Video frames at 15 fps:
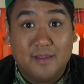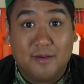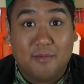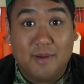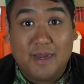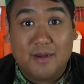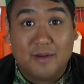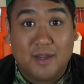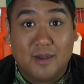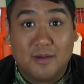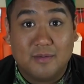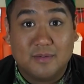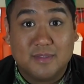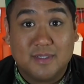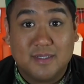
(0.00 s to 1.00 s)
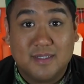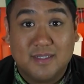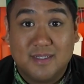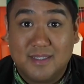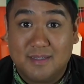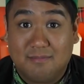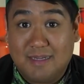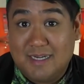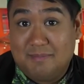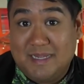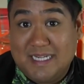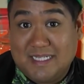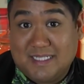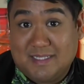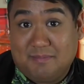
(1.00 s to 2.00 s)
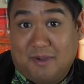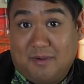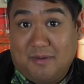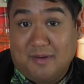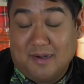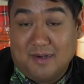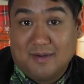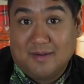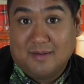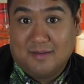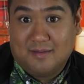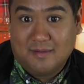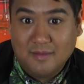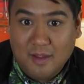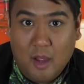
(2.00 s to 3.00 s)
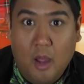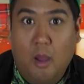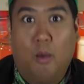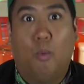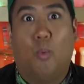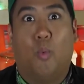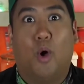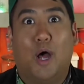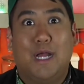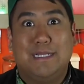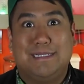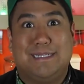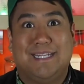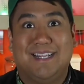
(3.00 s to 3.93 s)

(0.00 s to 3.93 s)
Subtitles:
the waiter goes, wanna make a s'more? What?